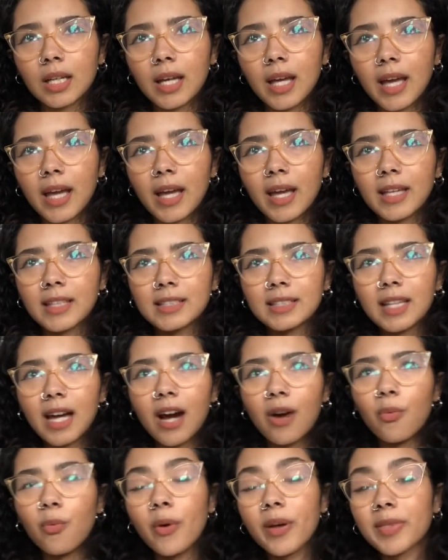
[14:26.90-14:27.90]
it's
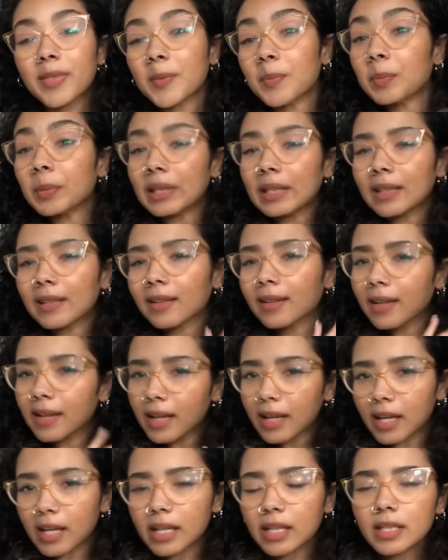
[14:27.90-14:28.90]
not what the being
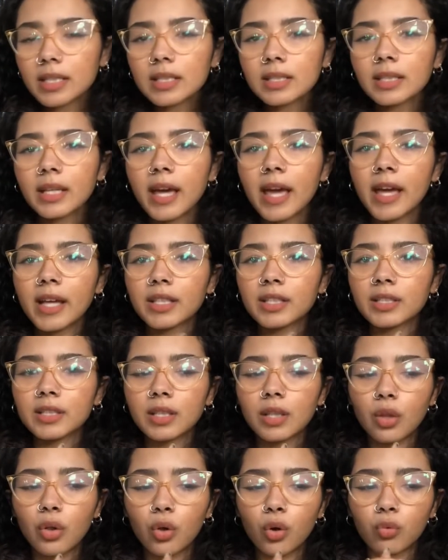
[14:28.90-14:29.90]
is, it's
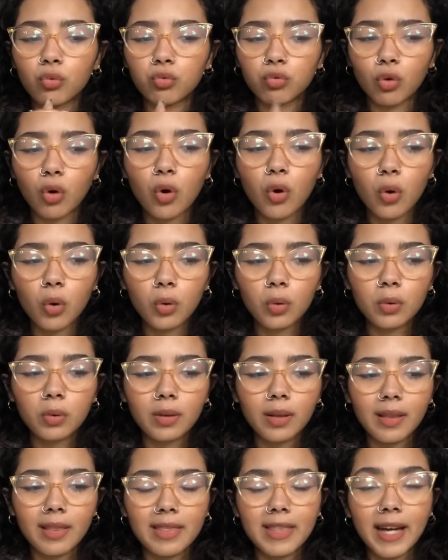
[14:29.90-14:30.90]
the role
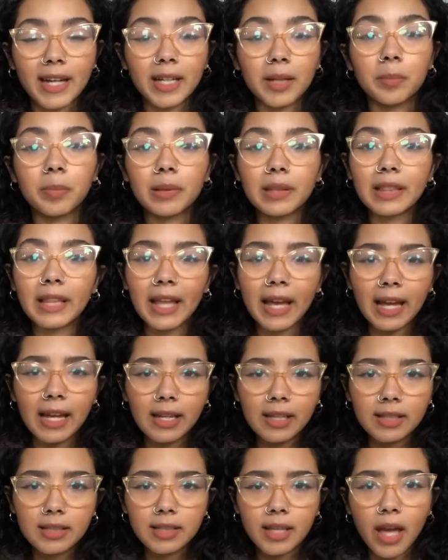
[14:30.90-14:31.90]
that it
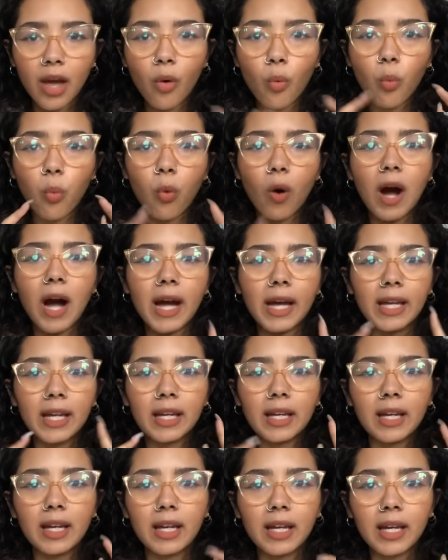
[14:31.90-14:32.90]
plays and why
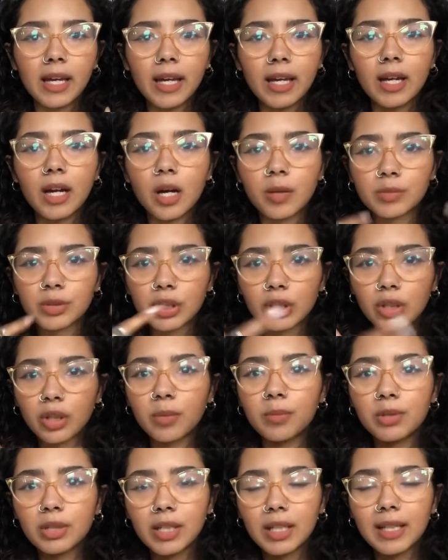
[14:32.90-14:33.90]
it comes to
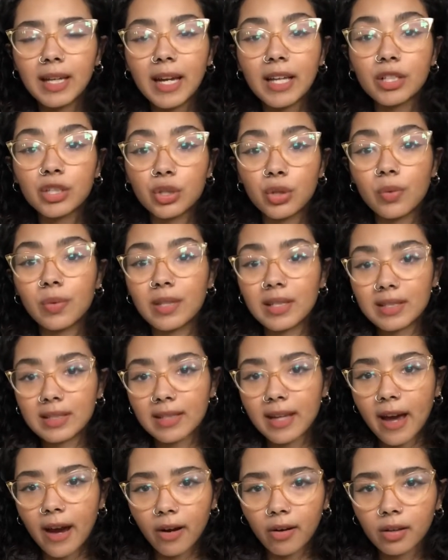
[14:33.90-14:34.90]
communicate to this
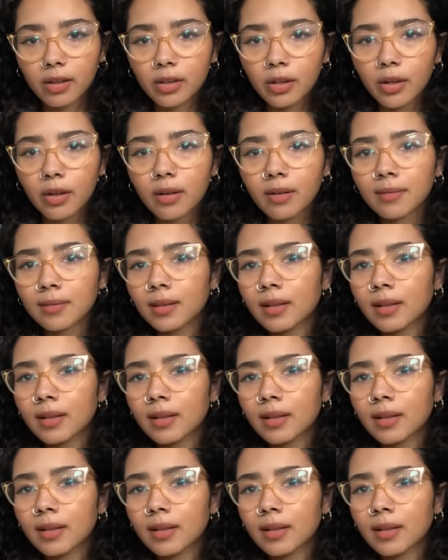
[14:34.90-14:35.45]
character.